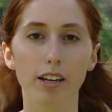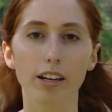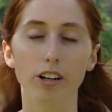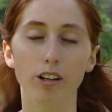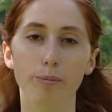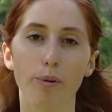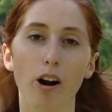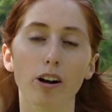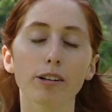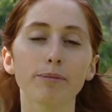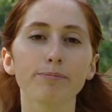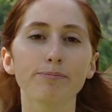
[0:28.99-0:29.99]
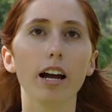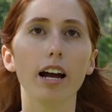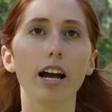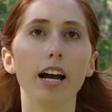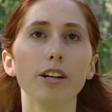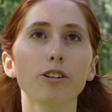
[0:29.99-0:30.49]
here in the park.
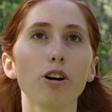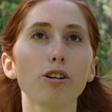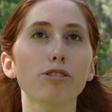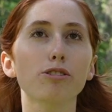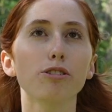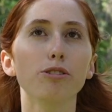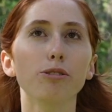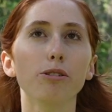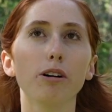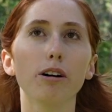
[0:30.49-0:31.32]
And also,